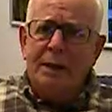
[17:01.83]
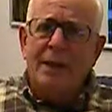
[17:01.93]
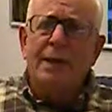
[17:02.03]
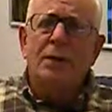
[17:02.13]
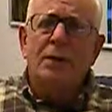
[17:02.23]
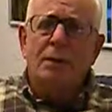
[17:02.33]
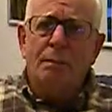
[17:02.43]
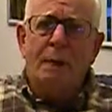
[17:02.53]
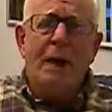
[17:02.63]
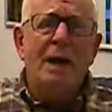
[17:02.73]
Get
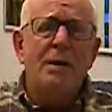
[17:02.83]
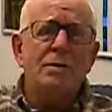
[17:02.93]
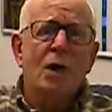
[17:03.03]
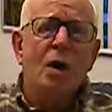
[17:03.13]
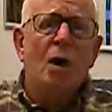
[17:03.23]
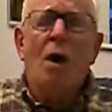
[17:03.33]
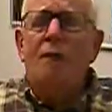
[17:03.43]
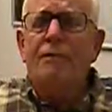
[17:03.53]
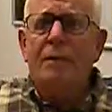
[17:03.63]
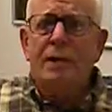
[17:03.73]
your minds
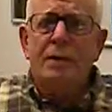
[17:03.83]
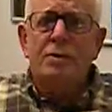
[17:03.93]
off of